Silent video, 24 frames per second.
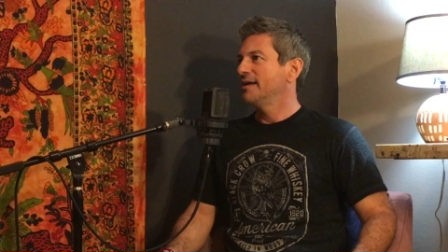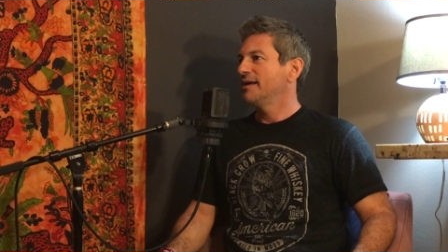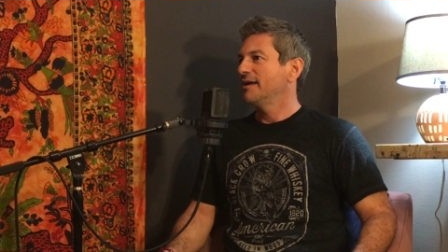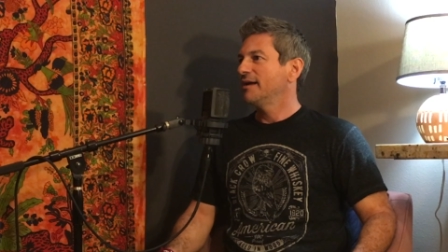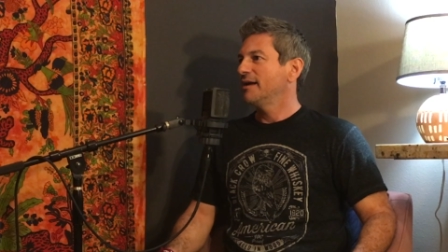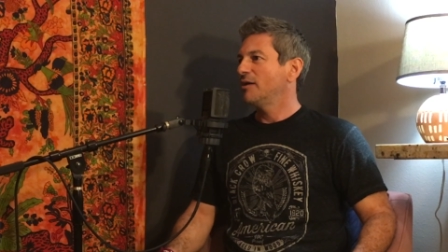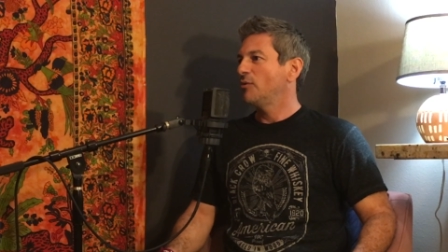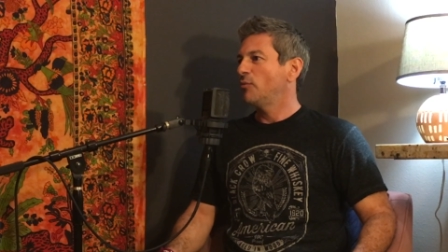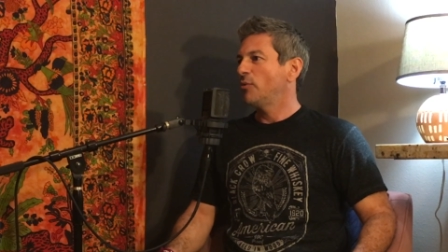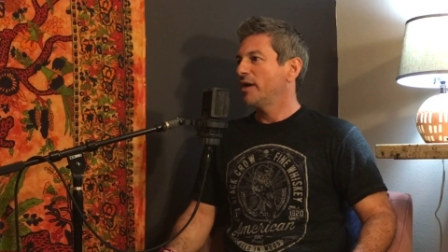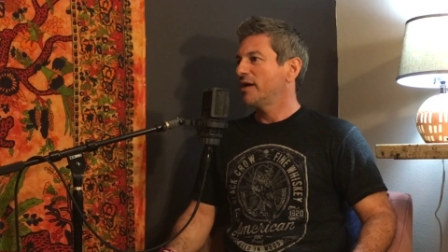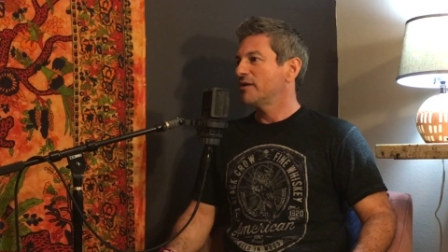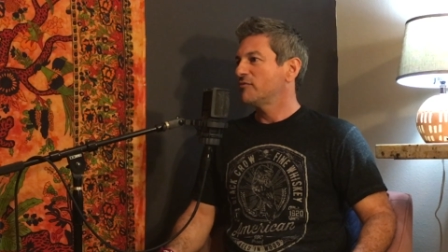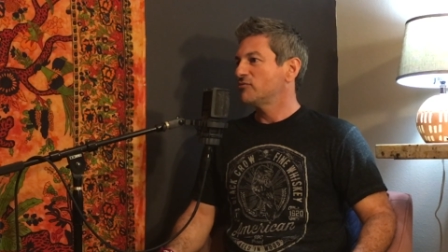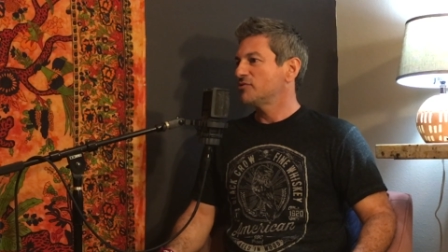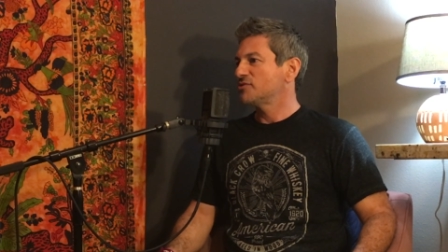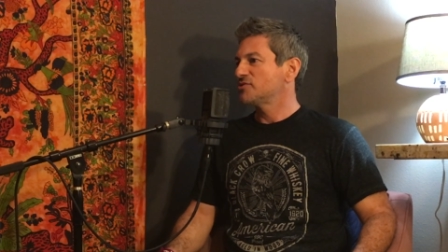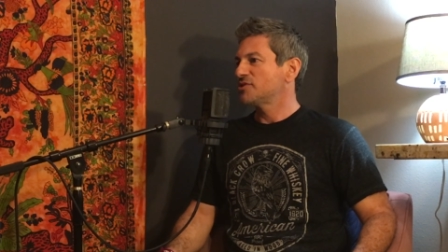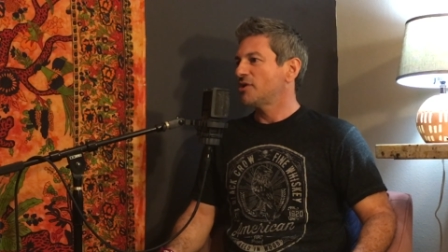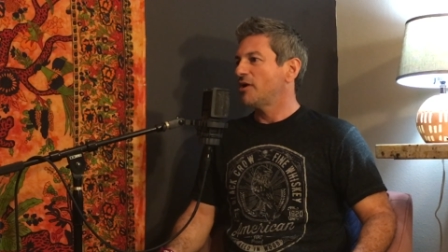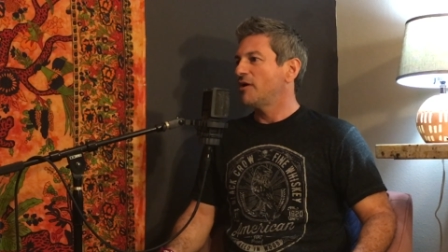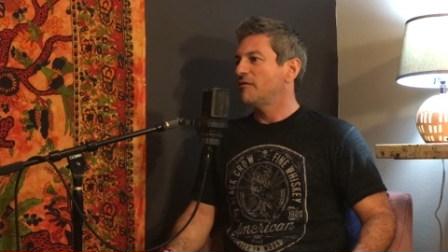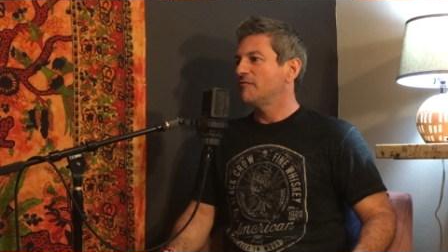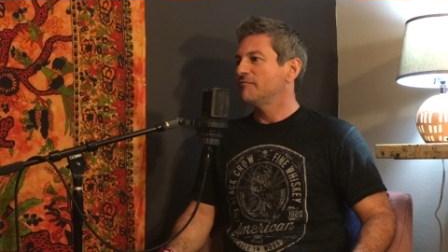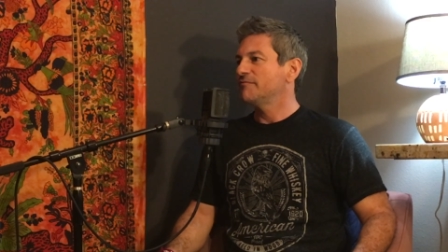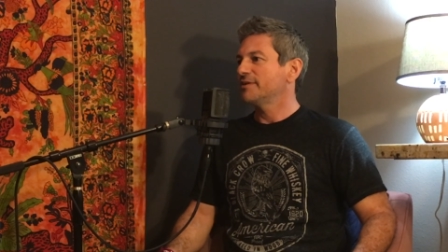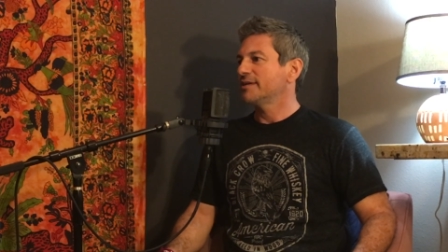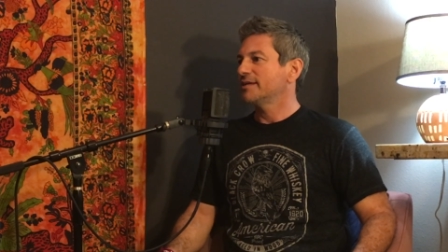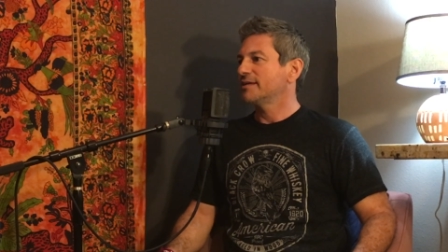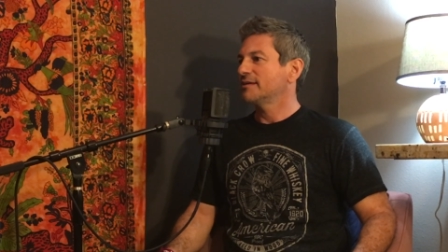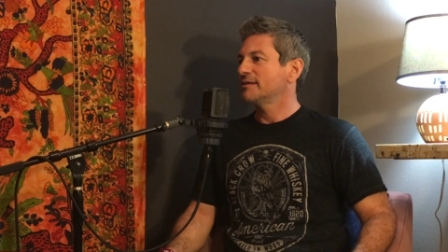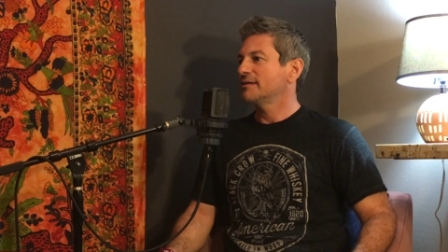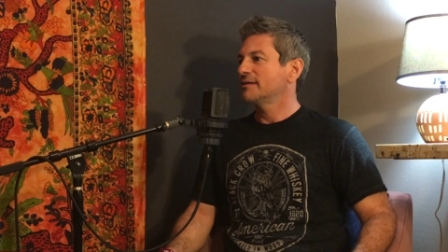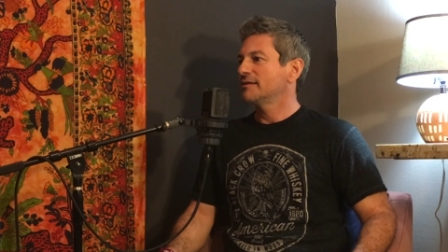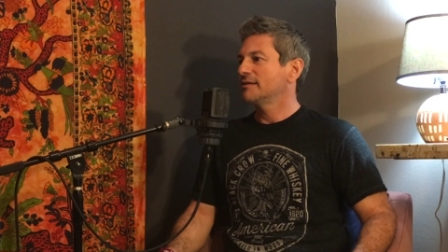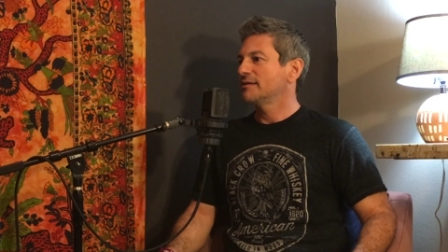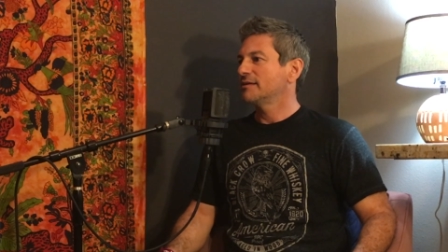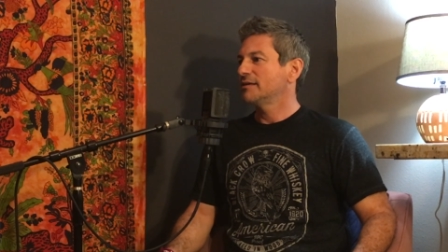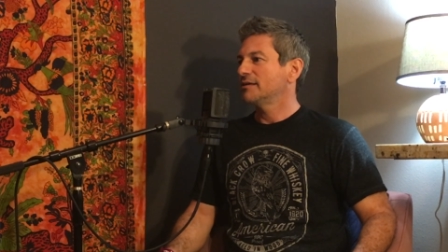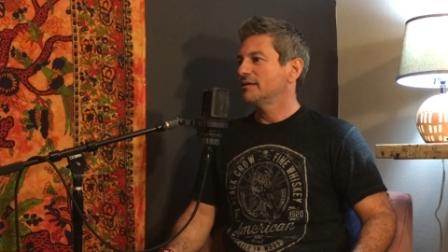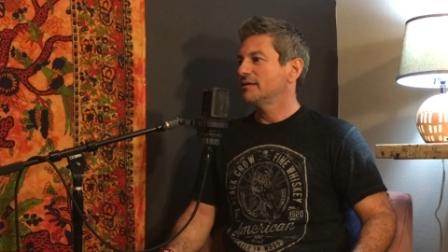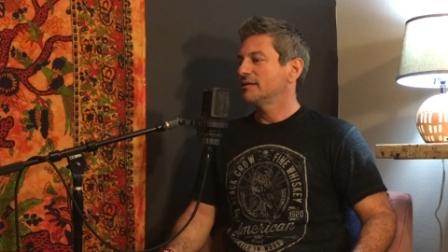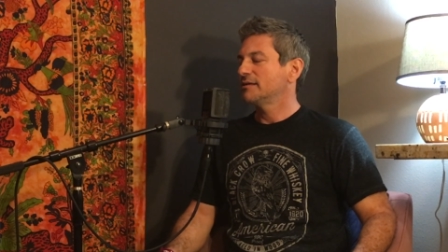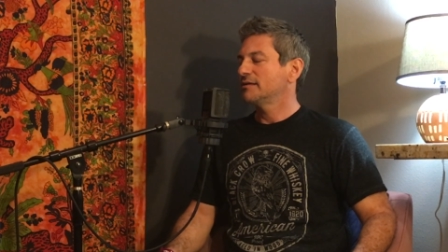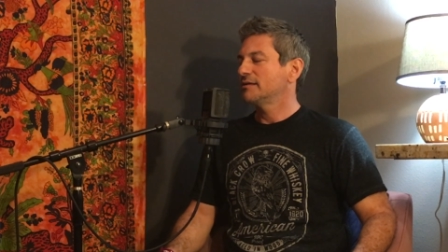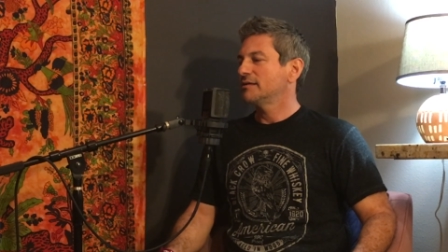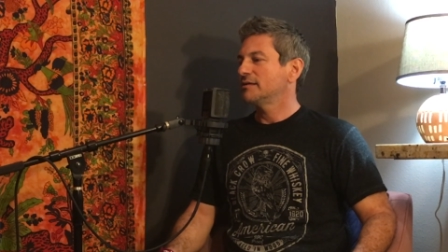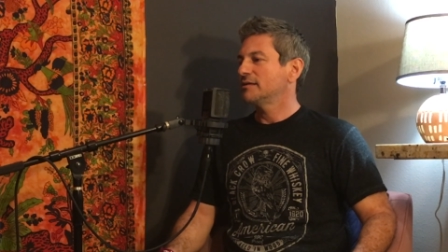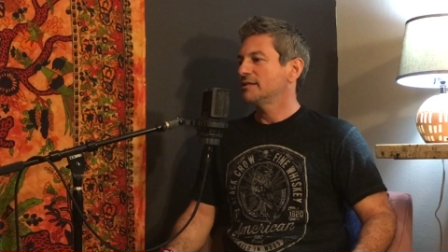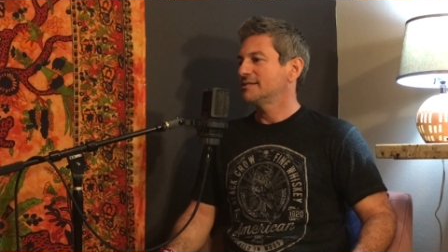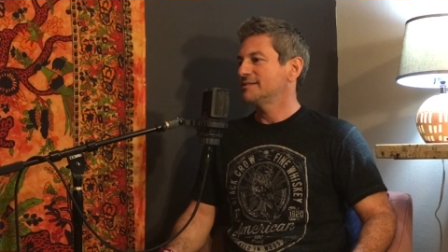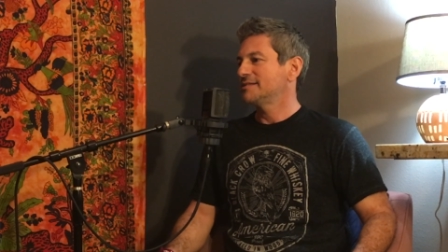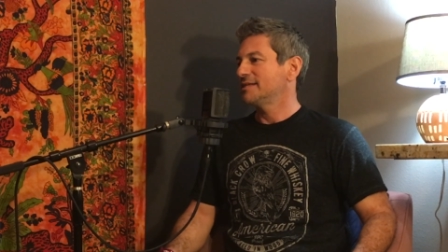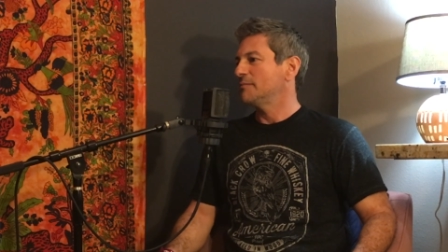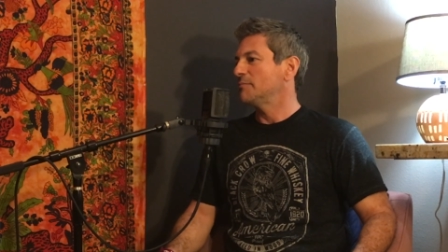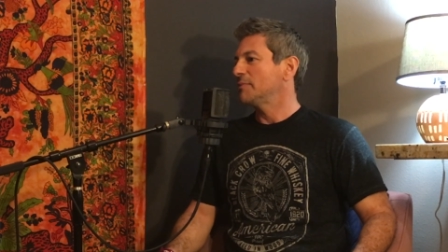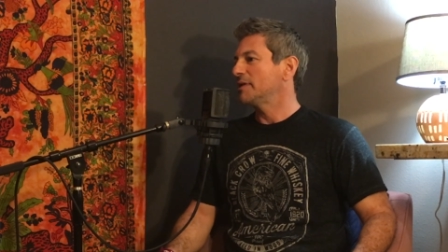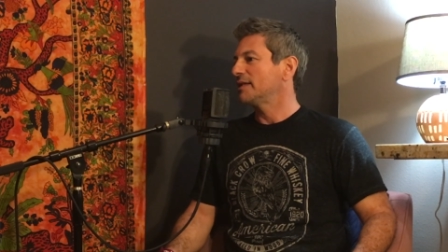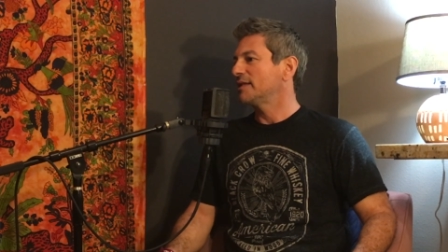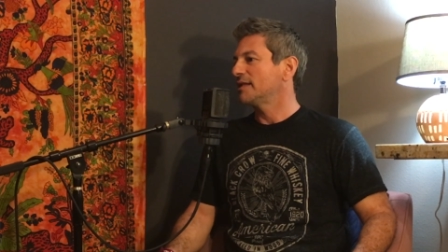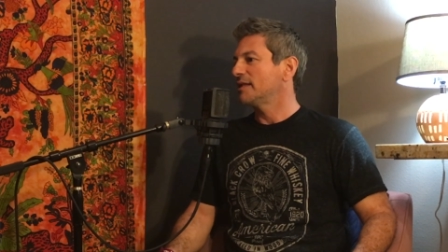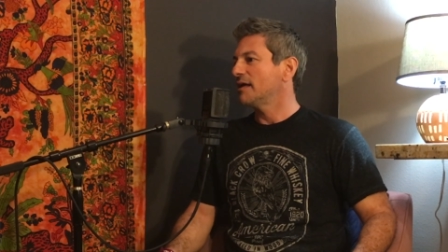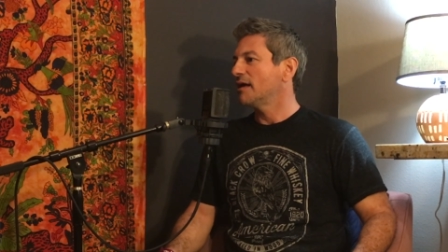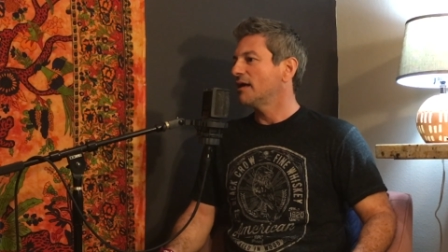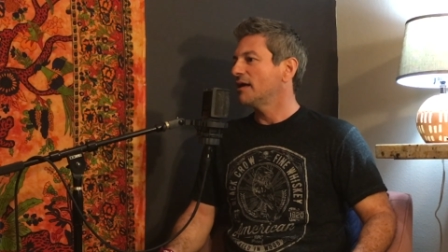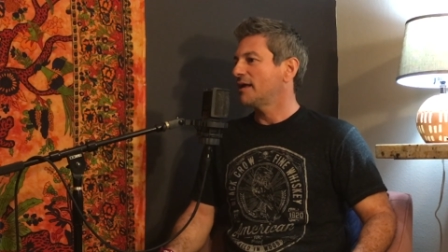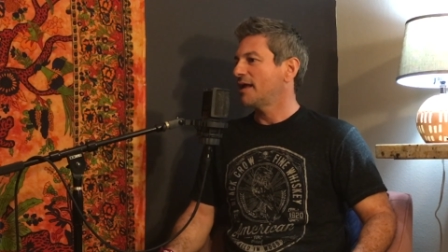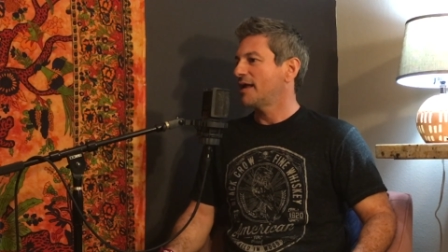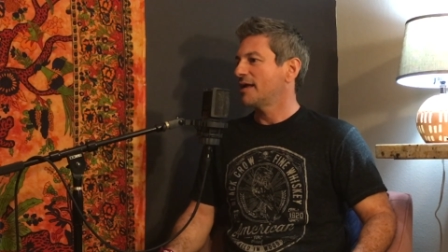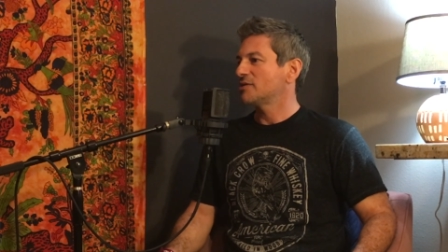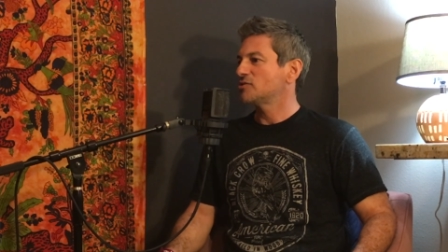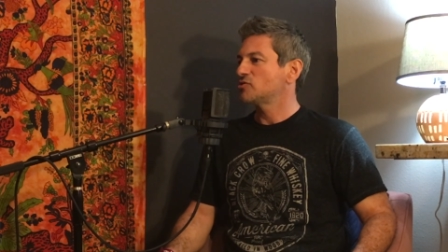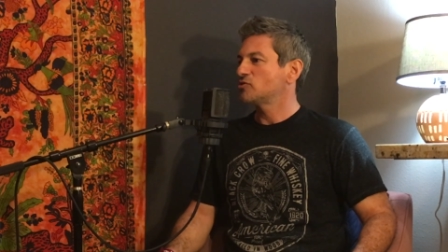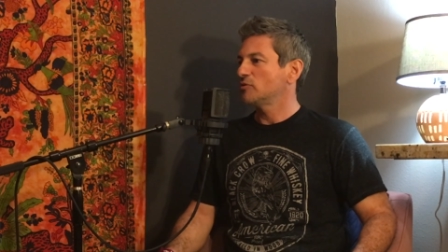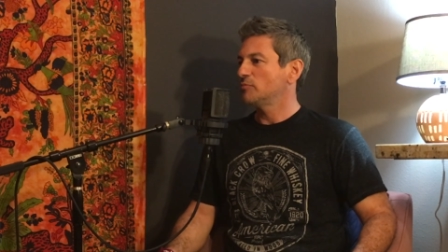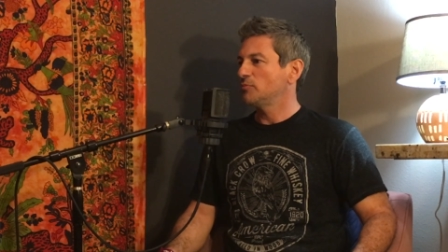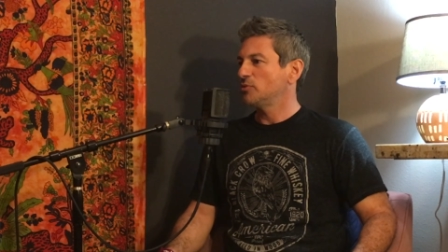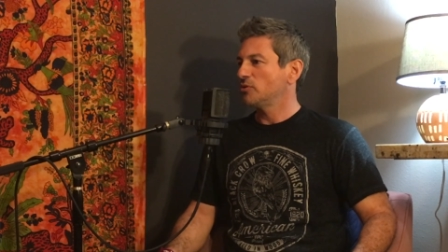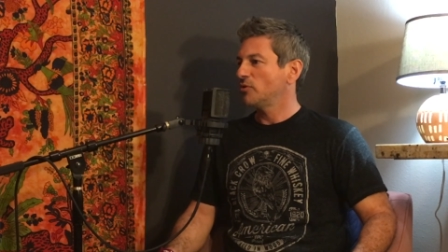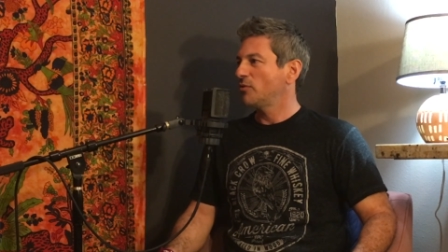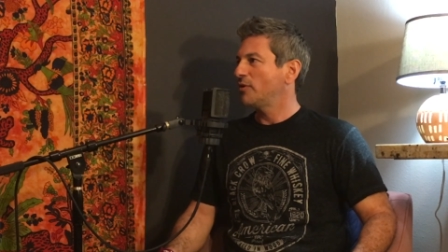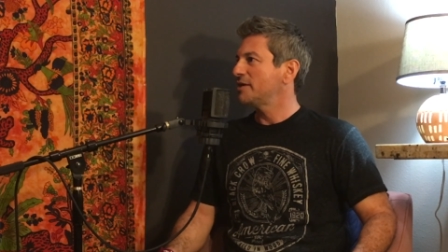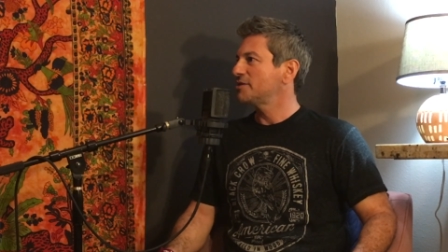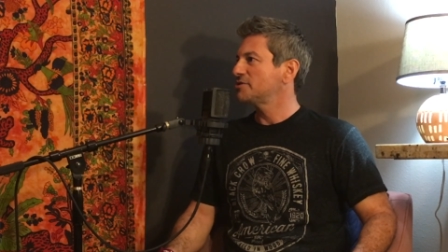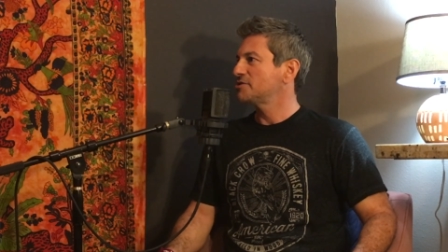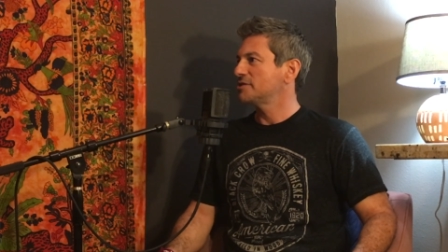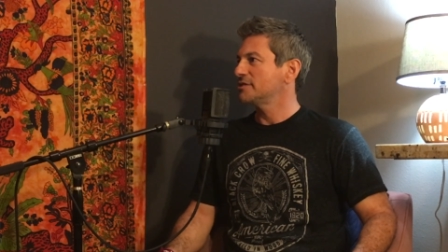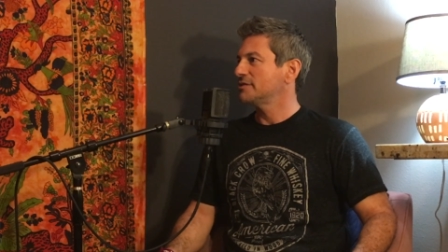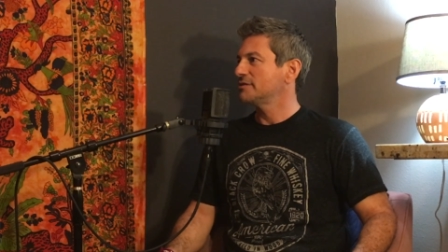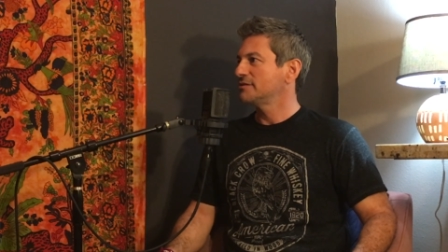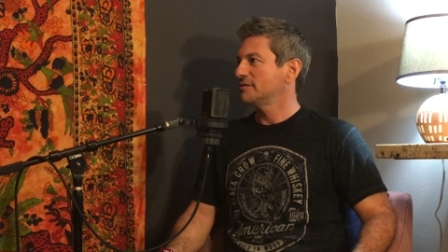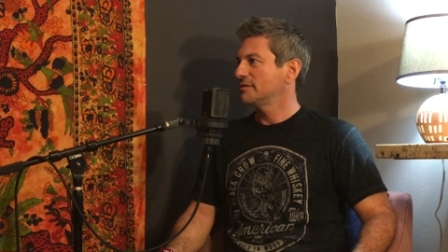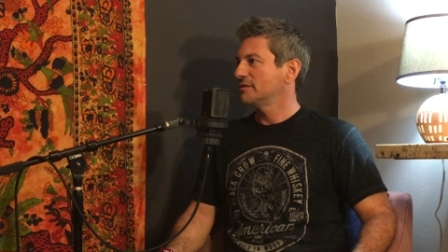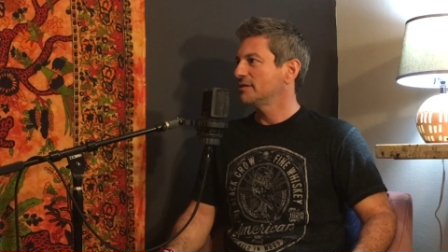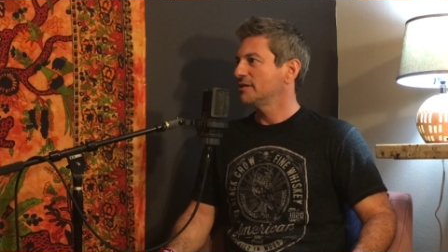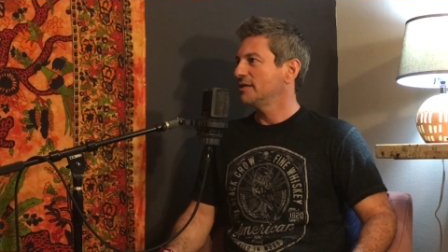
a way of resolving a seemingly unanswerable question.